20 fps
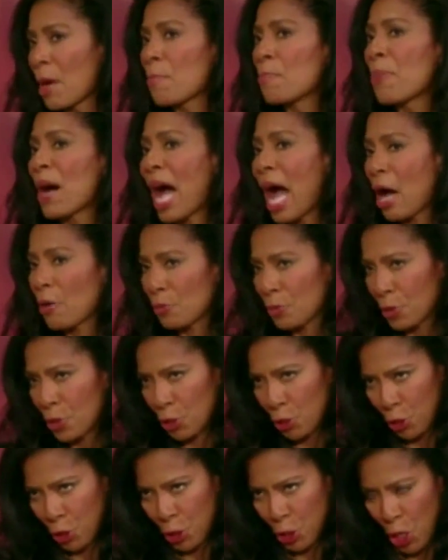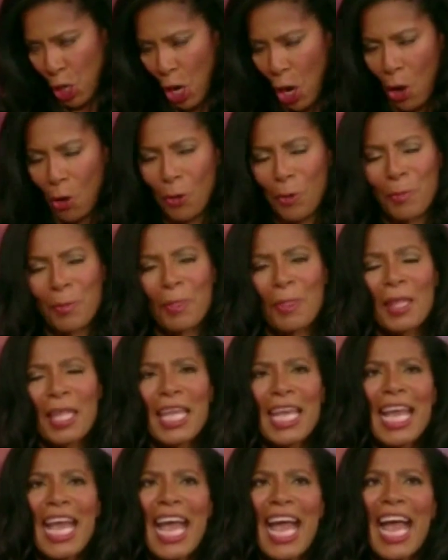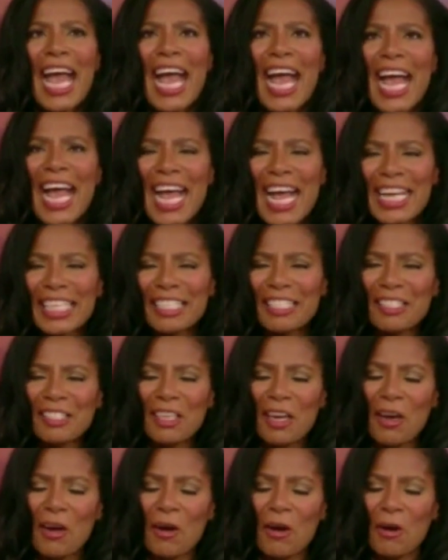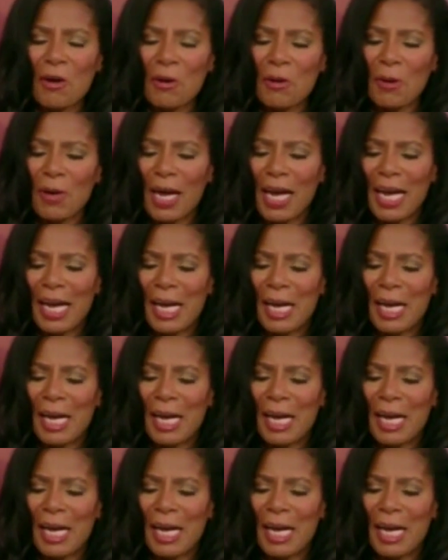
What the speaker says: him about the show. And so